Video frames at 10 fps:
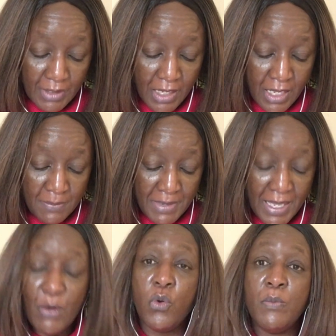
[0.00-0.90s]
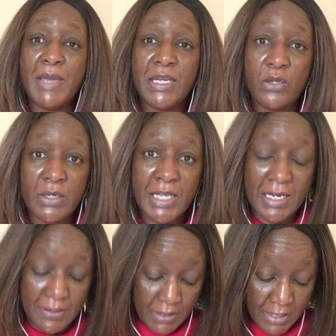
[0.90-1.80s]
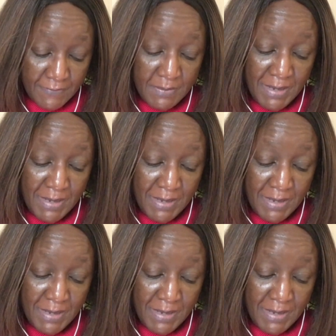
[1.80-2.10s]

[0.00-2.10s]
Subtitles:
who may not even